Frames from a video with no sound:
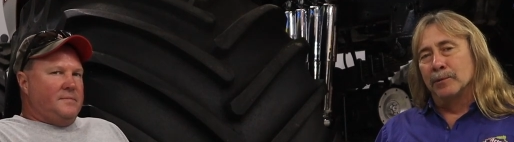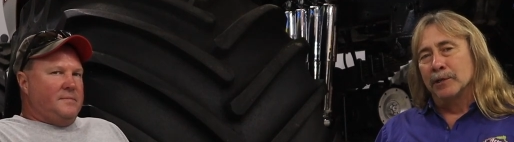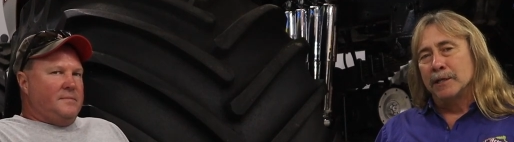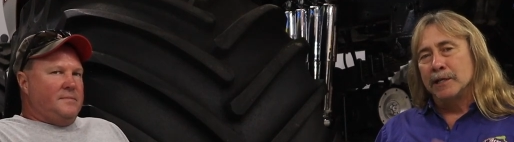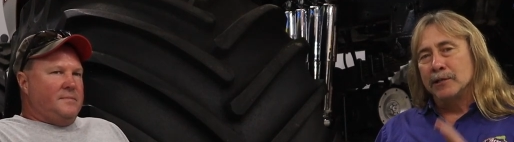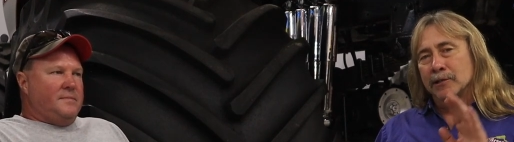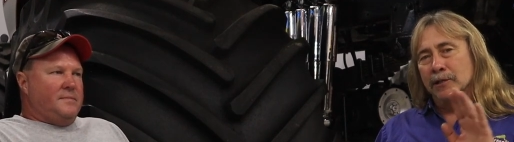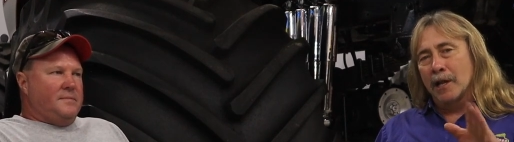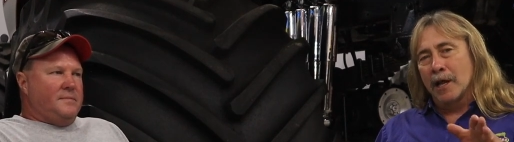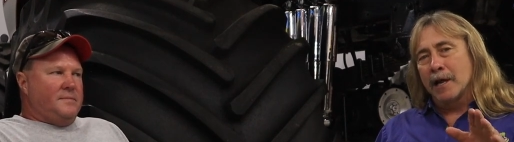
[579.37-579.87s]

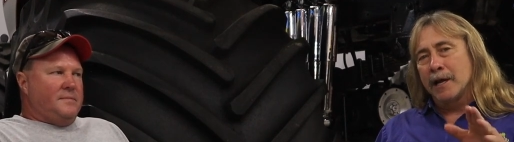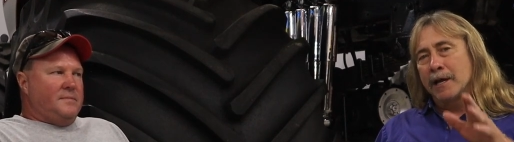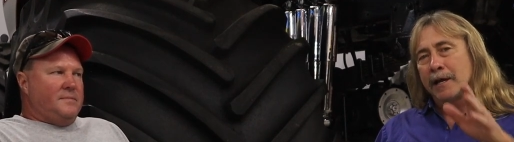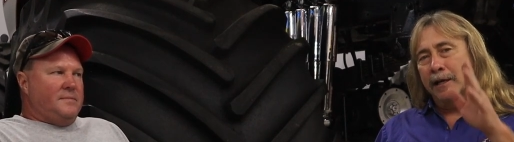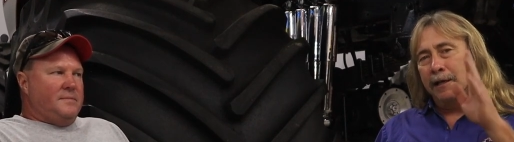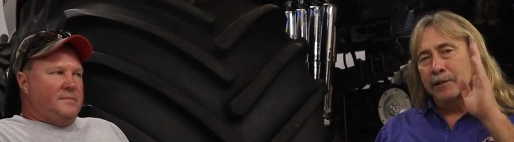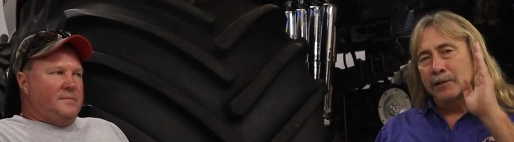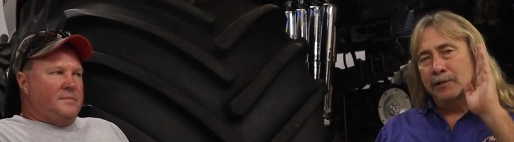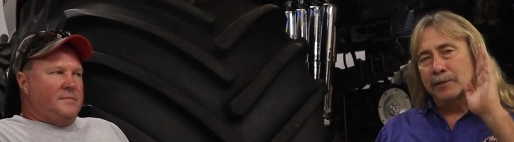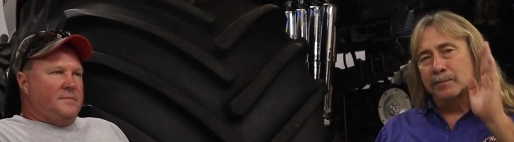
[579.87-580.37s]
Speaker 1: please
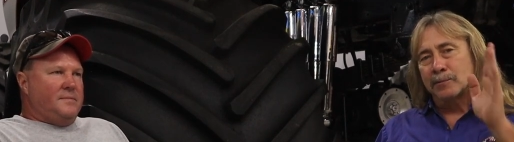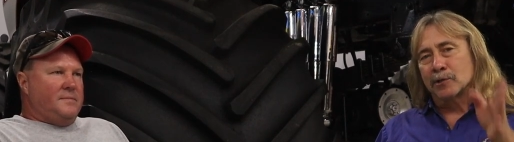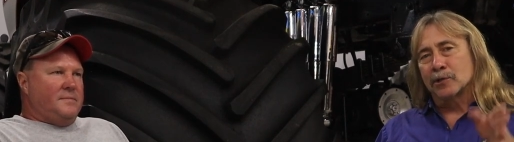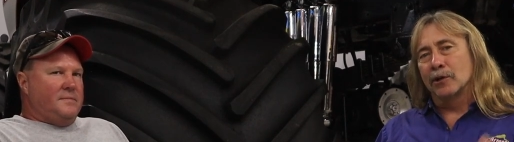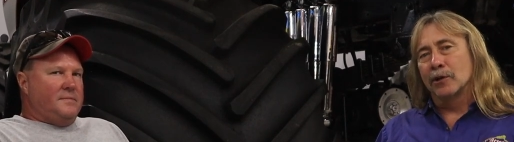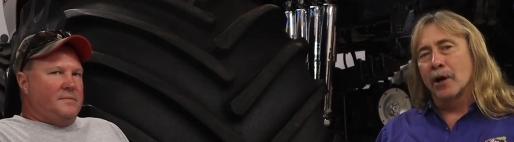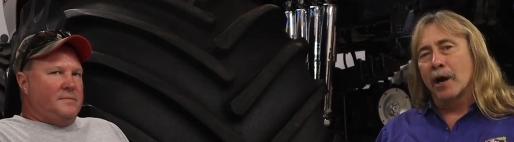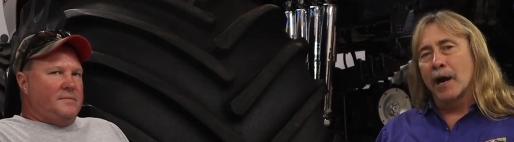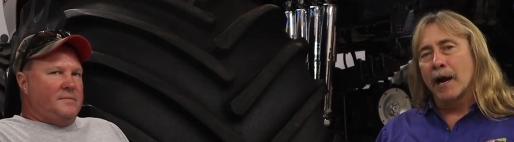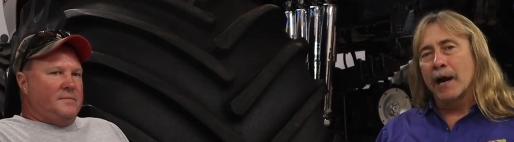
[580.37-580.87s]
like and
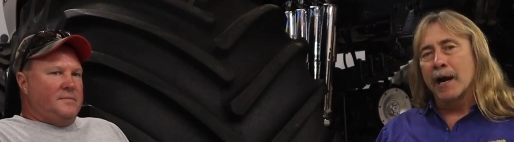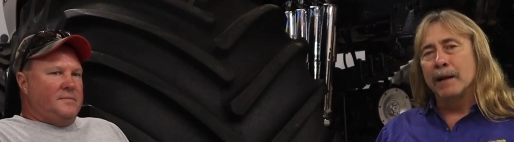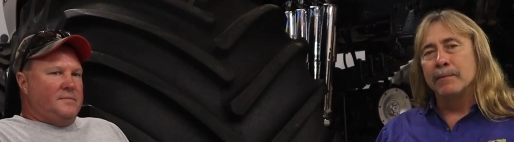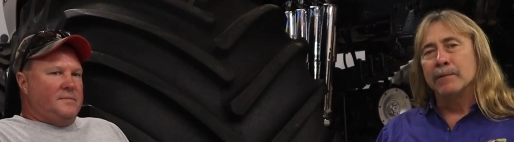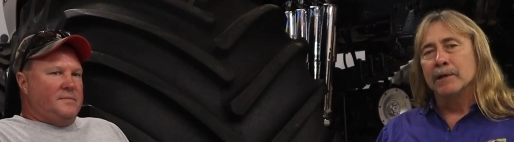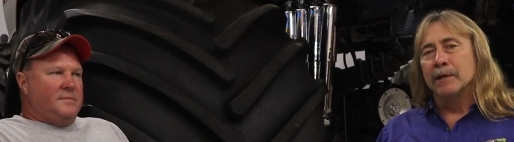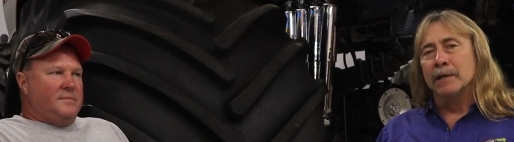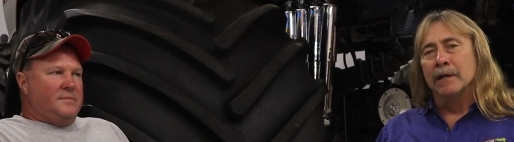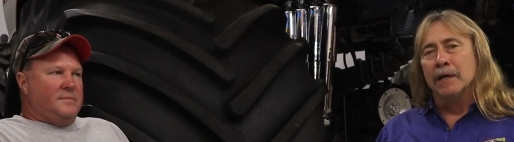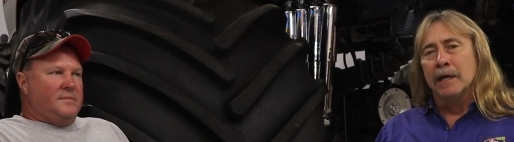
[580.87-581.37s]

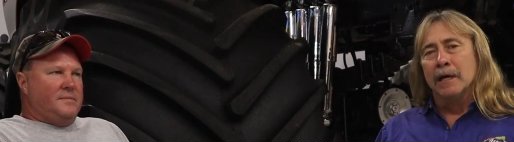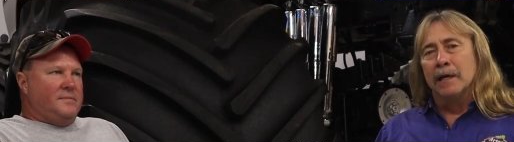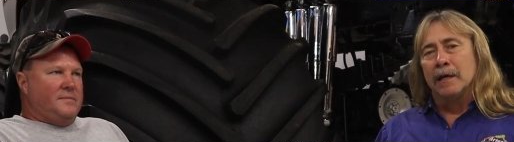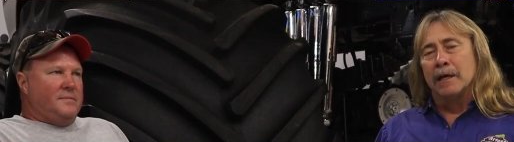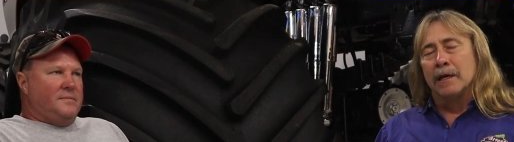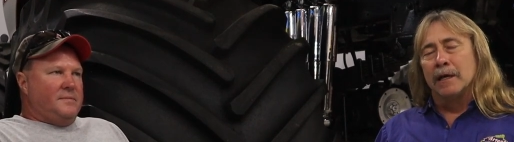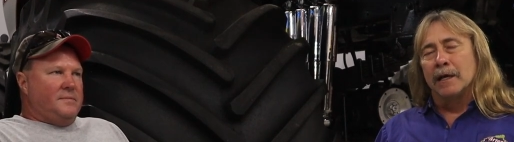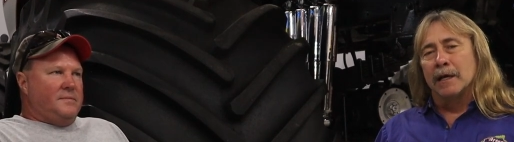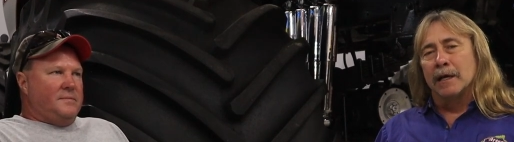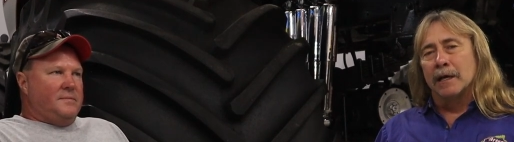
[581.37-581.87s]
subscribe and
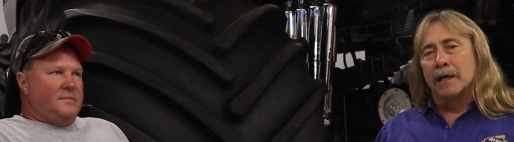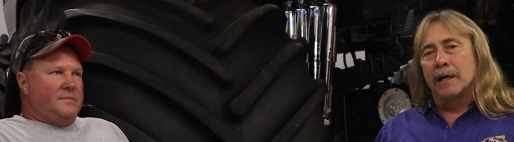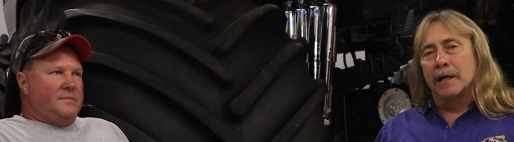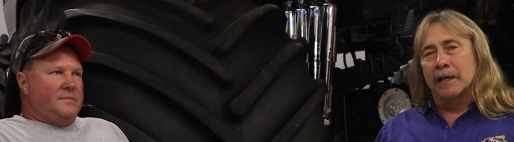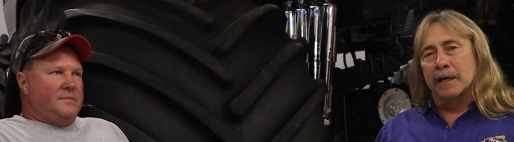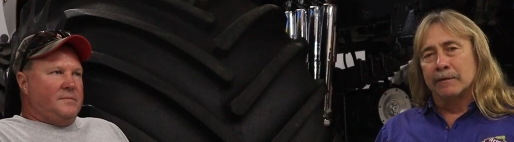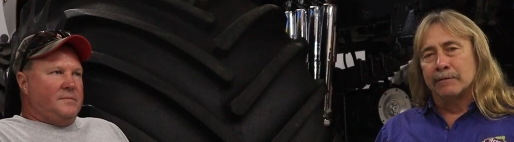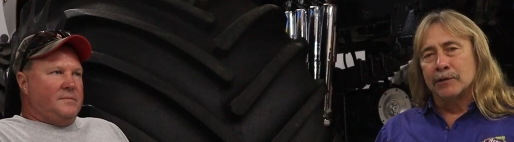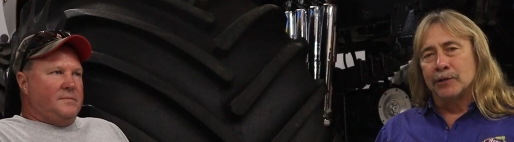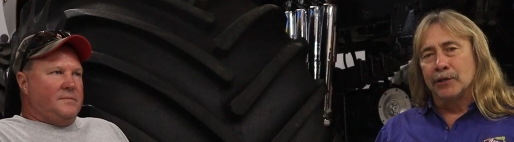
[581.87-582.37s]
and
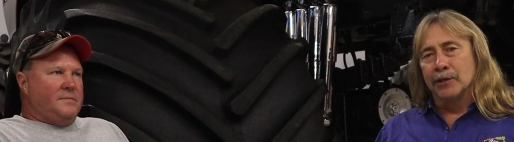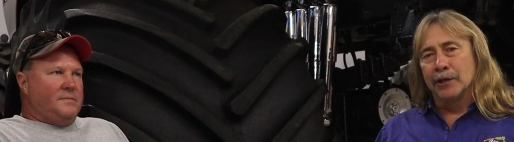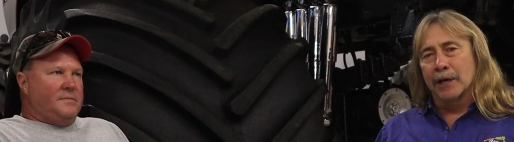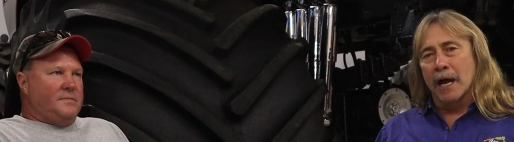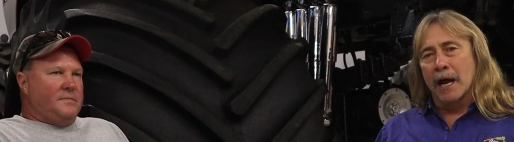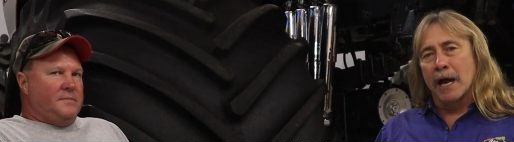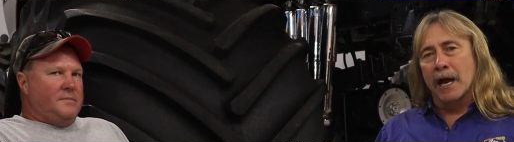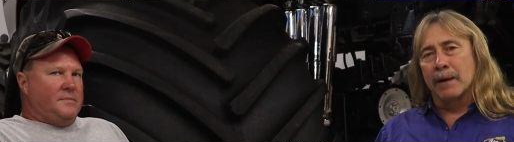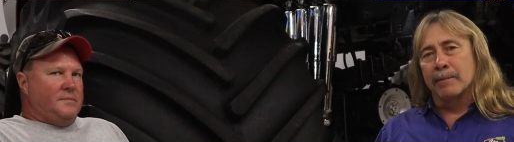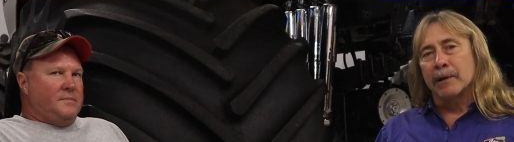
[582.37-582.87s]
uh, give us your
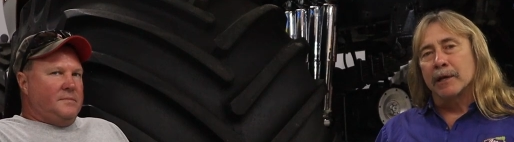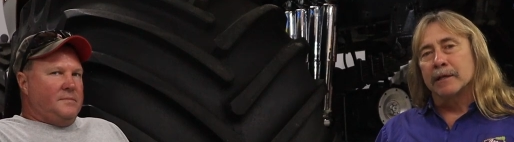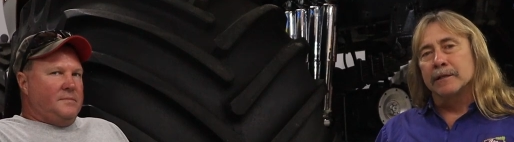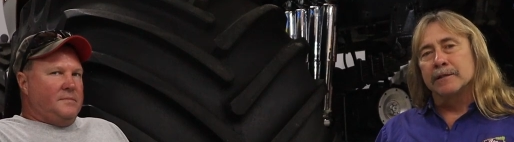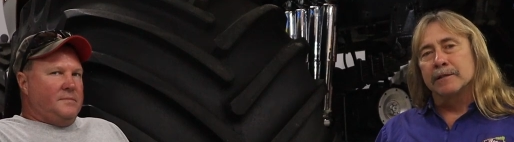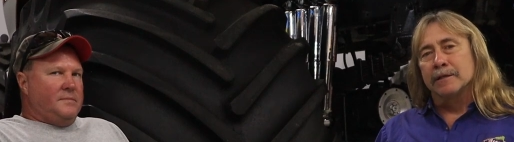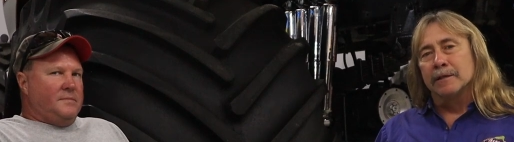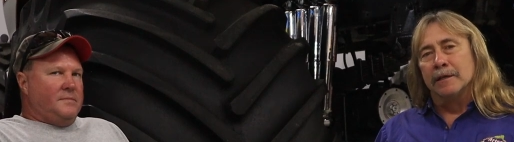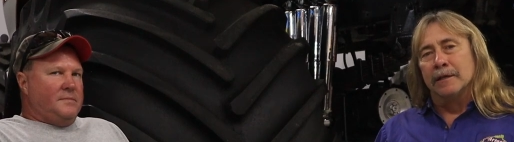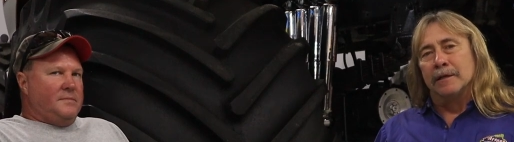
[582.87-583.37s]

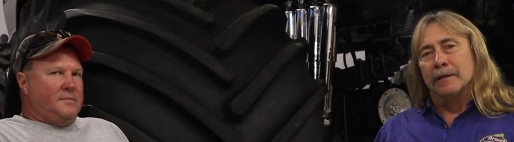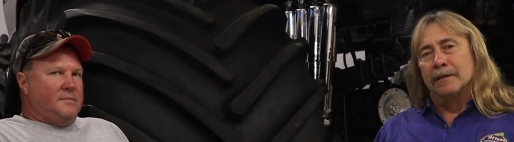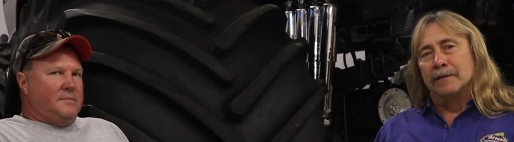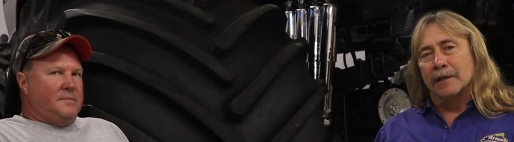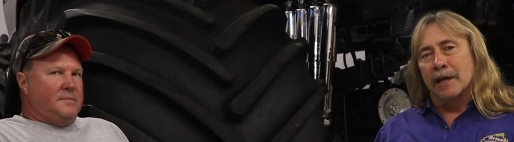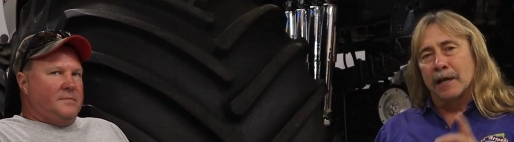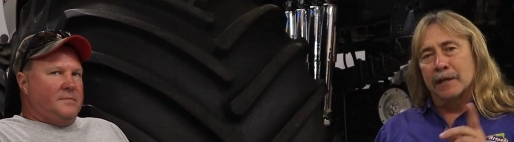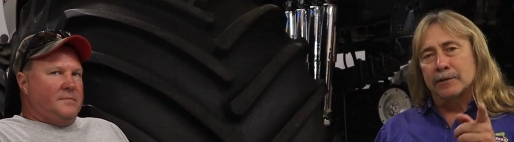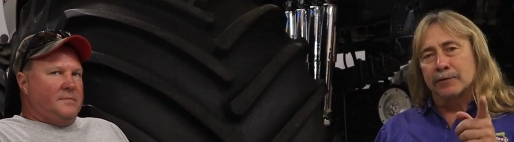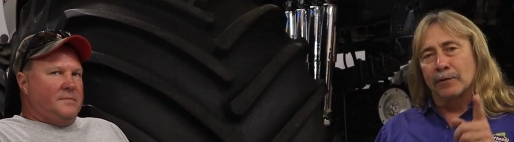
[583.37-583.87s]
comments.
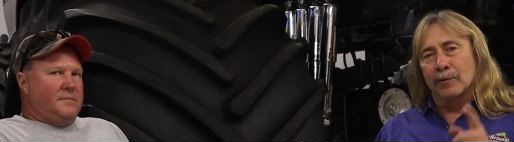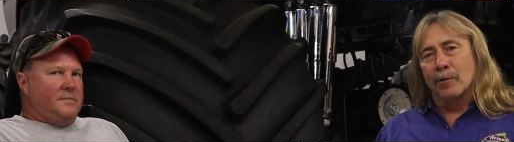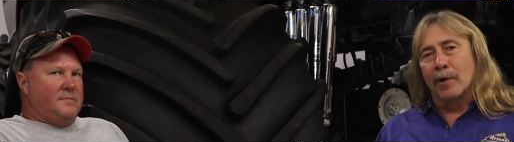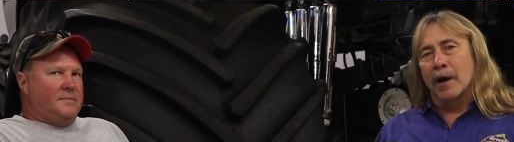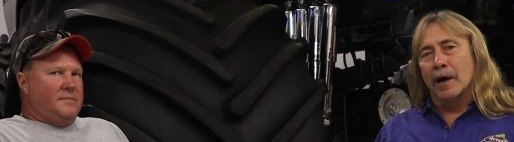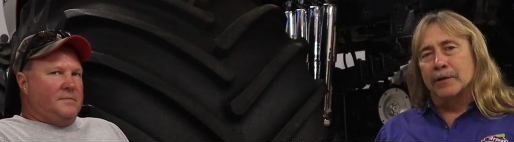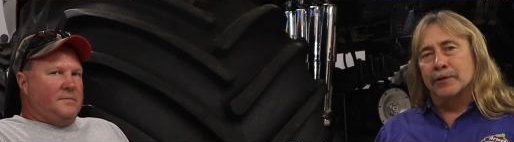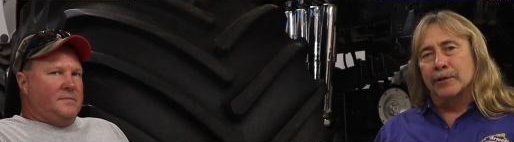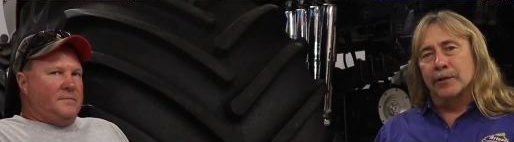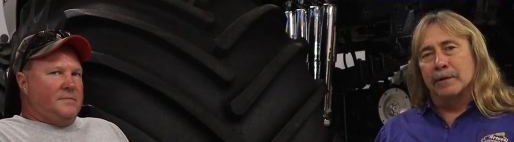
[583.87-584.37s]
Thanks for
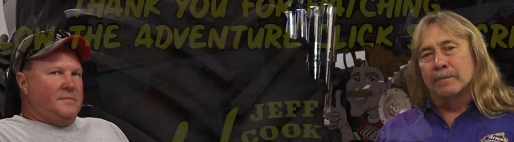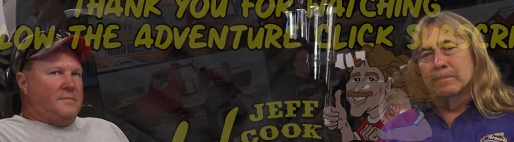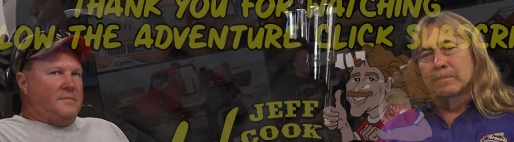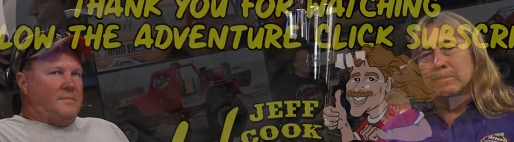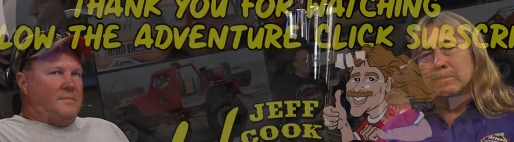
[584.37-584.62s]
watching.